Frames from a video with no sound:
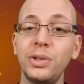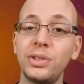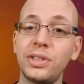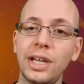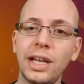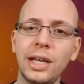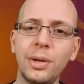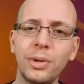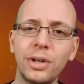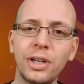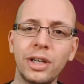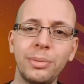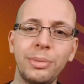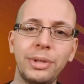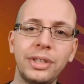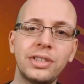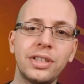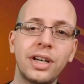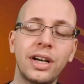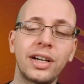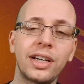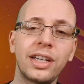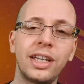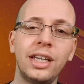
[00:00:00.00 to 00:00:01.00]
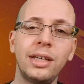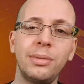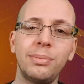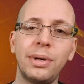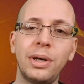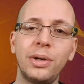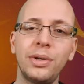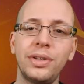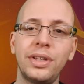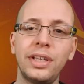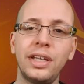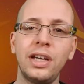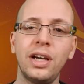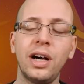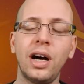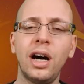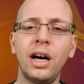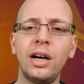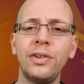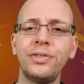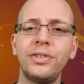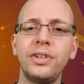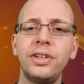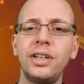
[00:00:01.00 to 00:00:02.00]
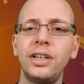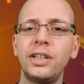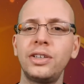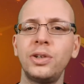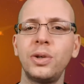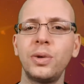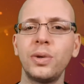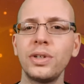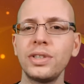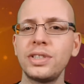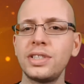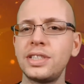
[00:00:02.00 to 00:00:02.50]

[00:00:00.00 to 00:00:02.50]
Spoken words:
Today we're going to be talking about the often ignored